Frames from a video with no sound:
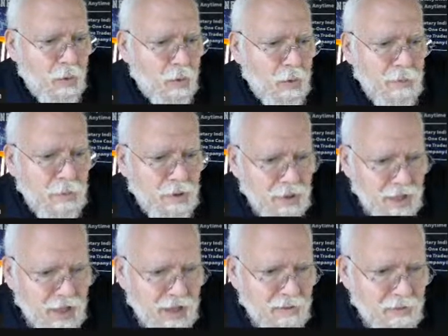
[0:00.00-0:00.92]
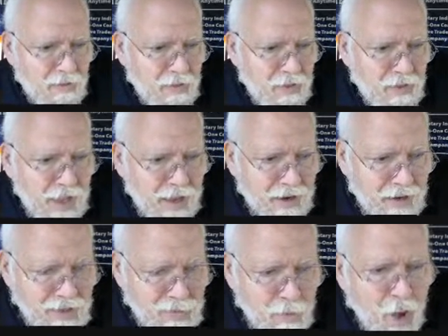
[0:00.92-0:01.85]
we believe that
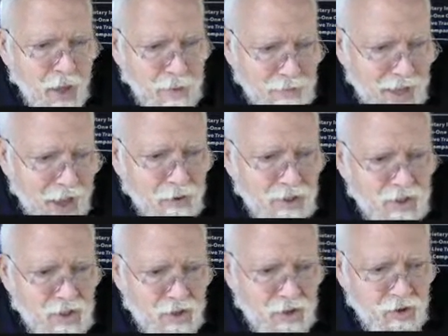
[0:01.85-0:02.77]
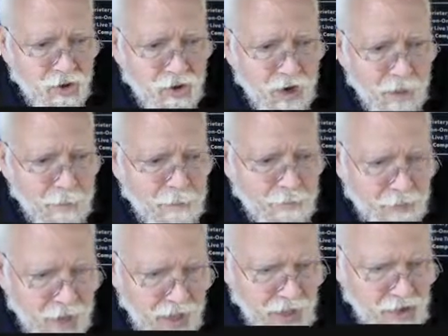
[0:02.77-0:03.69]
it's bottomed out and it's going to turn up.
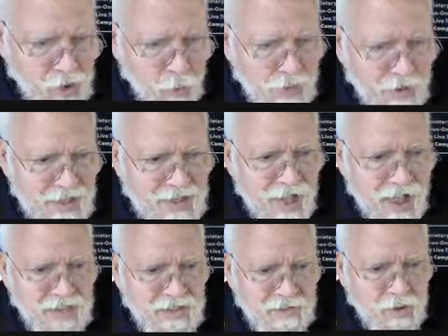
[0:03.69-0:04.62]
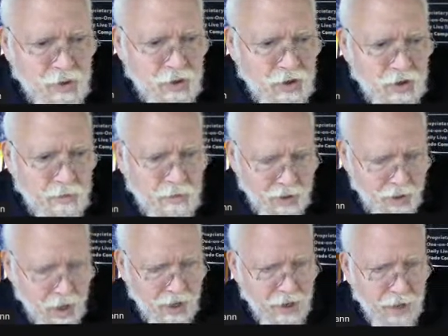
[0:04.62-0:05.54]
And so when these lines have turned and
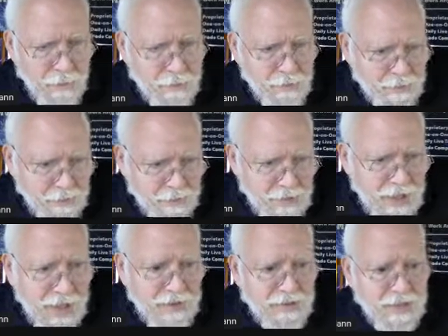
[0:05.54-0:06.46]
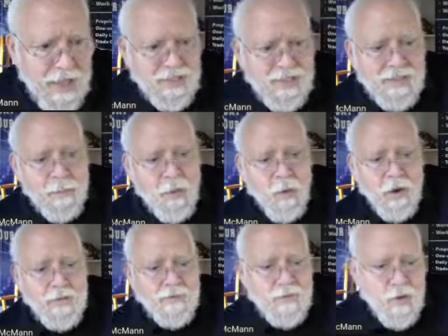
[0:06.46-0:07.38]
gone up, that's the
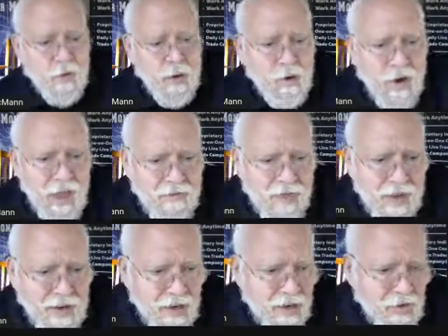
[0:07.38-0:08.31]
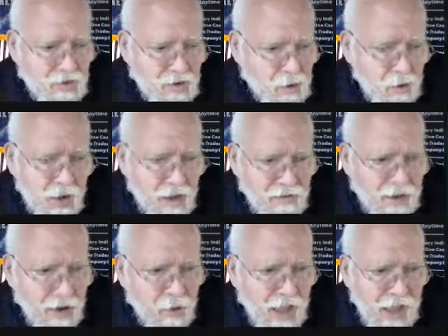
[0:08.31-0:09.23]
point. So we don't have that here. So if
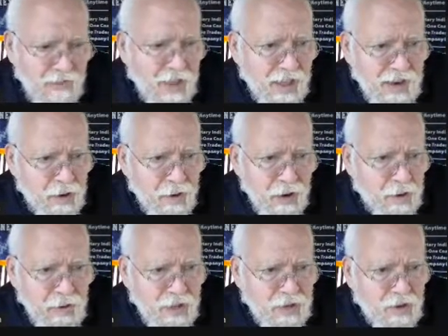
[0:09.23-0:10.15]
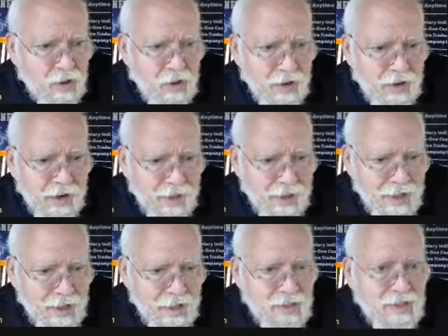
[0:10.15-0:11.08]
I don't have that here, I don't need to look at
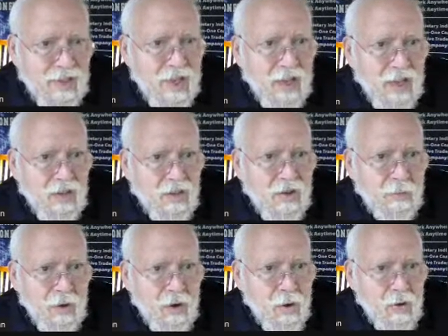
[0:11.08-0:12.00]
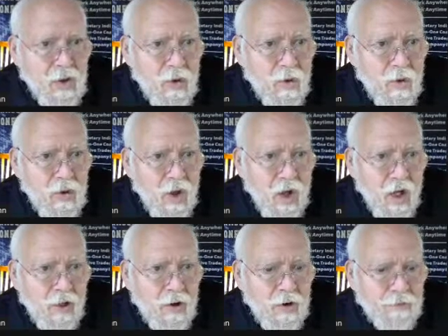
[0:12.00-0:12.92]
anything else. So I'm going to go euro
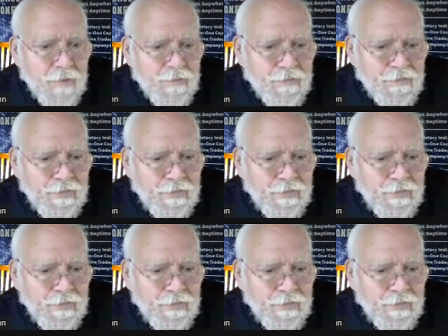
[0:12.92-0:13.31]
dollar